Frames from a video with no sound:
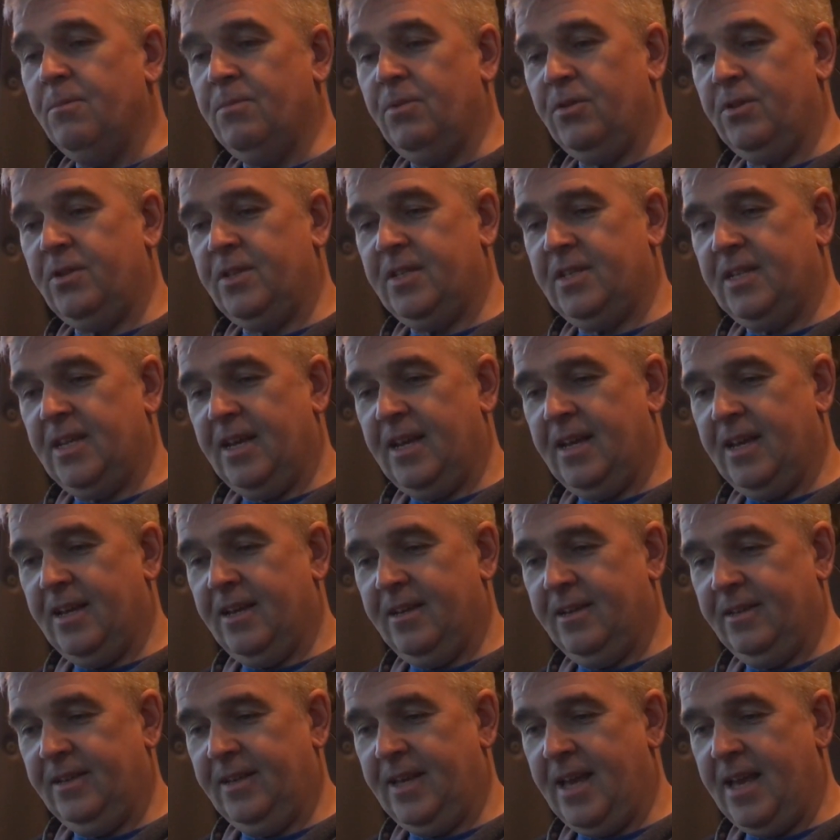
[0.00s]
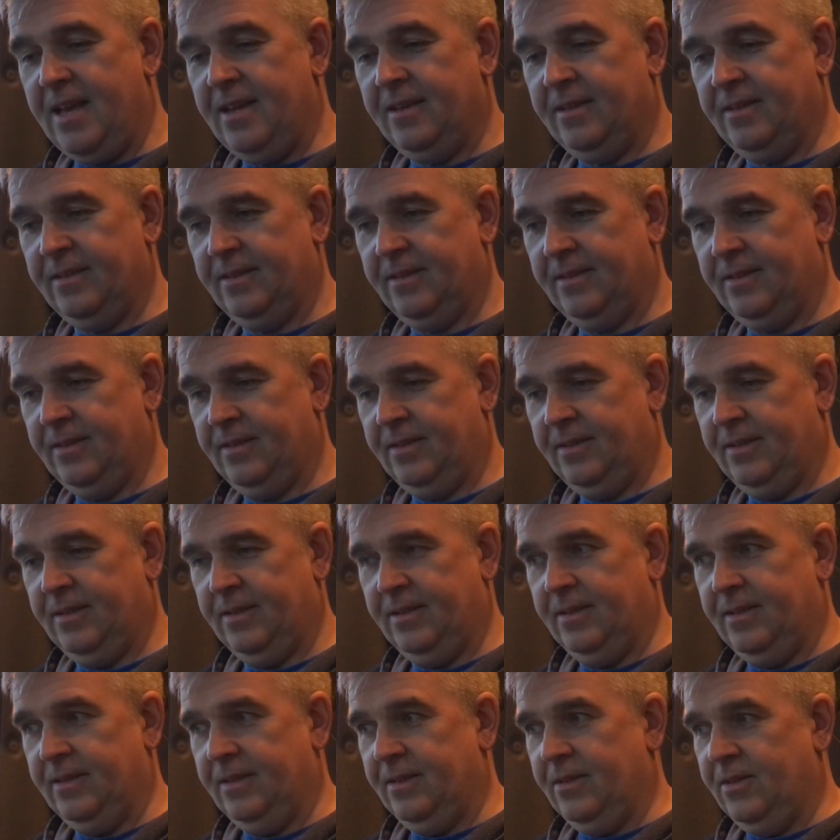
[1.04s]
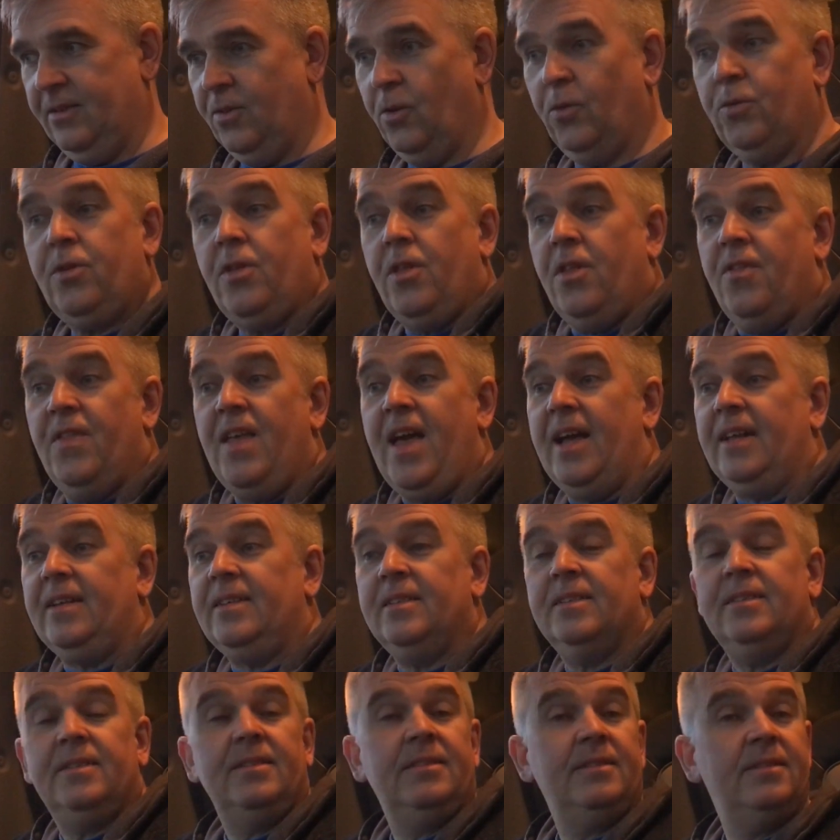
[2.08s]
But, yeah, other than that,